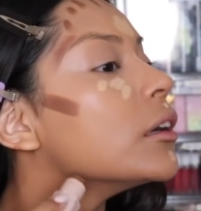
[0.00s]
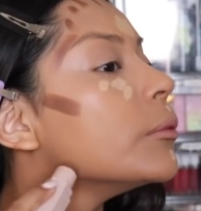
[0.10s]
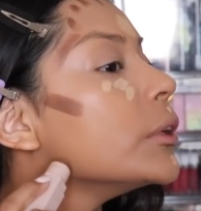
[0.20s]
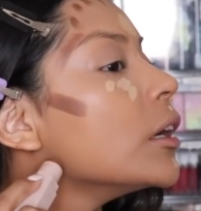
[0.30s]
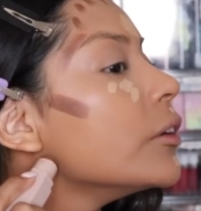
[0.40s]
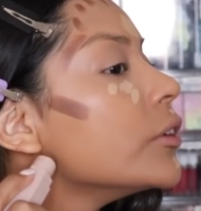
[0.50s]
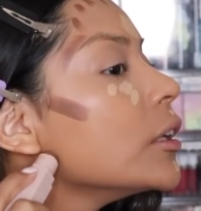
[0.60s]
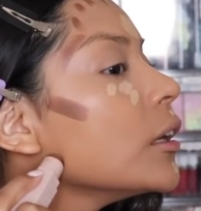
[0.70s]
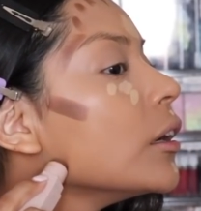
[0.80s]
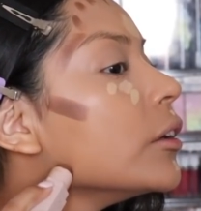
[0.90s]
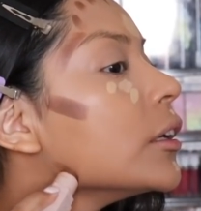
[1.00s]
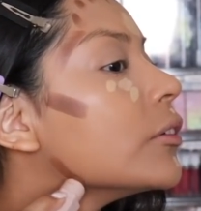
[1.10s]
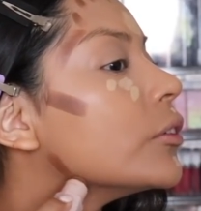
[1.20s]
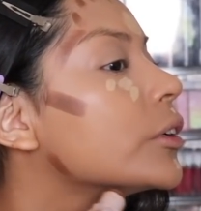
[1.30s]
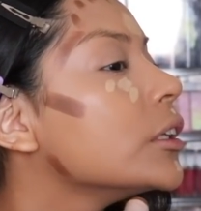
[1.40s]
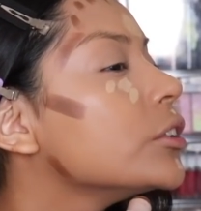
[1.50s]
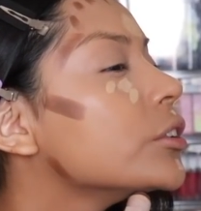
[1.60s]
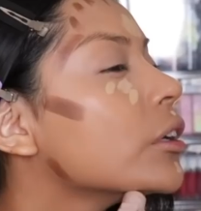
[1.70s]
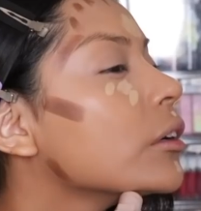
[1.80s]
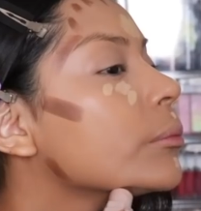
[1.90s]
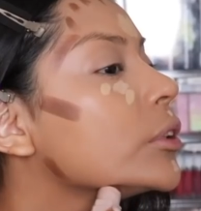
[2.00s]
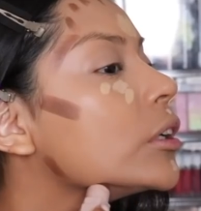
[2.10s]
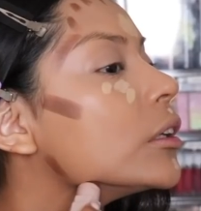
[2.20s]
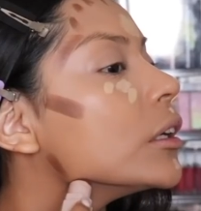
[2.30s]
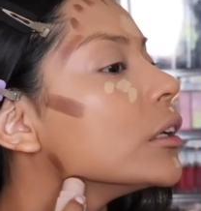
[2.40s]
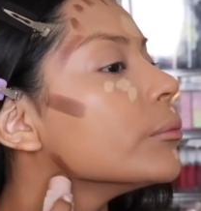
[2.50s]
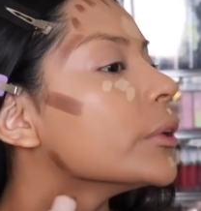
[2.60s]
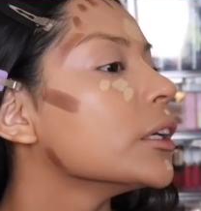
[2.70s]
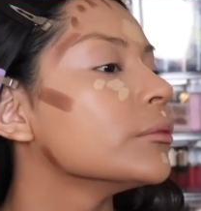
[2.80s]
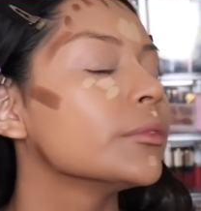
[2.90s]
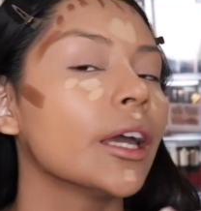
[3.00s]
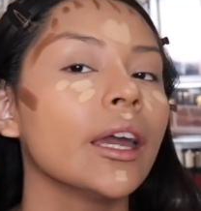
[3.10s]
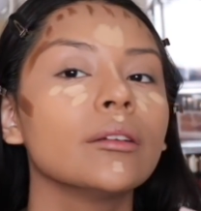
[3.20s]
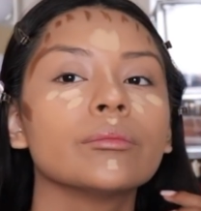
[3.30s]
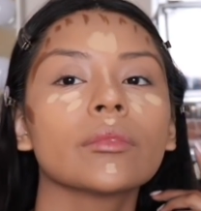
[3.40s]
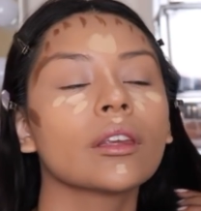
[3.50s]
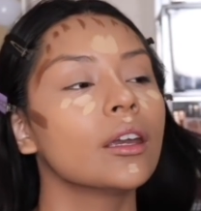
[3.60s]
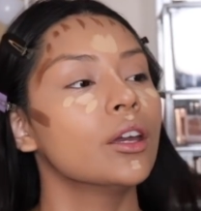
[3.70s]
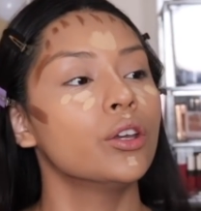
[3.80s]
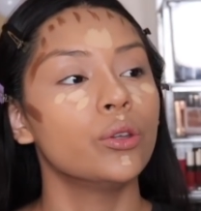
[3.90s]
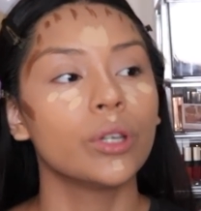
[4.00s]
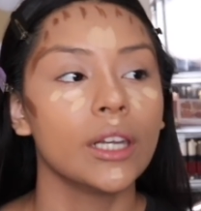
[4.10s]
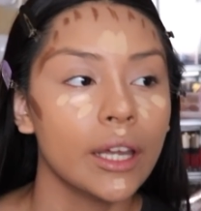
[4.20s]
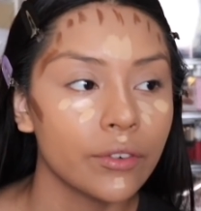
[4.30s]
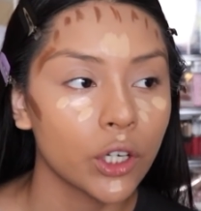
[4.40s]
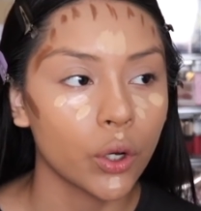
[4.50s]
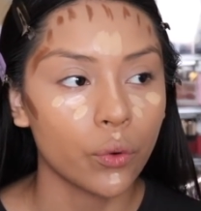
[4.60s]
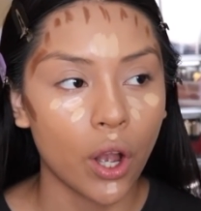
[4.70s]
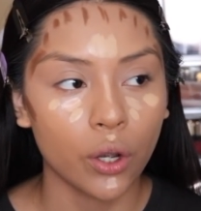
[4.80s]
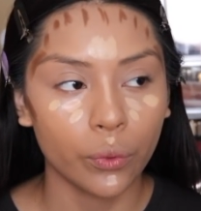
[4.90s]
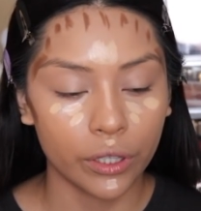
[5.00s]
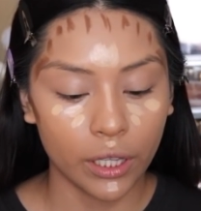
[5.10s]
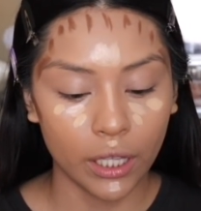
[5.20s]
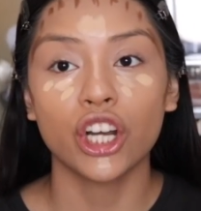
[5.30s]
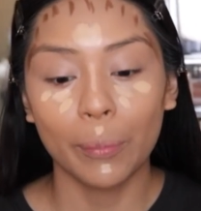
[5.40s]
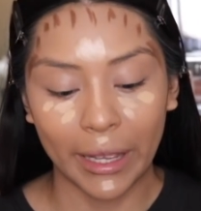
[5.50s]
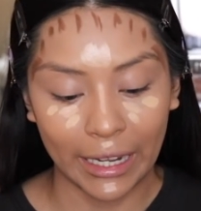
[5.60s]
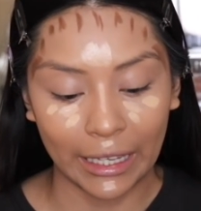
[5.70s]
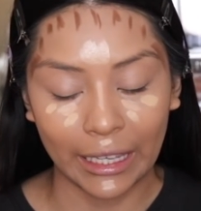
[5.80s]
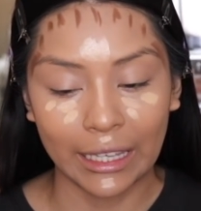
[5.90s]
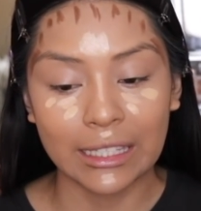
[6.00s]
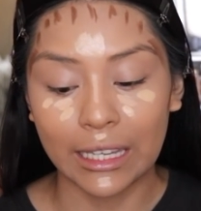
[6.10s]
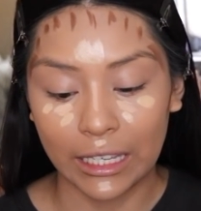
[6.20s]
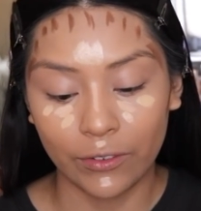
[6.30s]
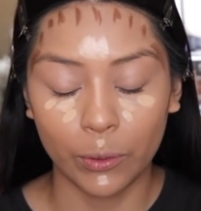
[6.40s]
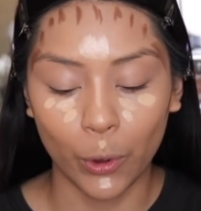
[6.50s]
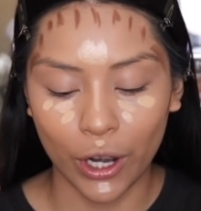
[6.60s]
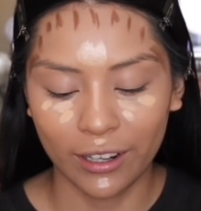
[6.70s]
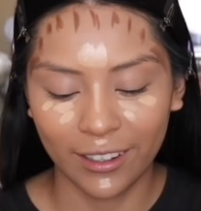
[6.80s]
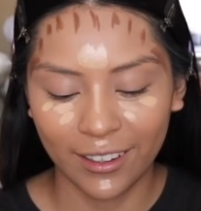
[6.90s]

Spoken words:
I mean, I feel like I already have a really sharp jawline, but hey, you can never go wrong with sharpening it even more.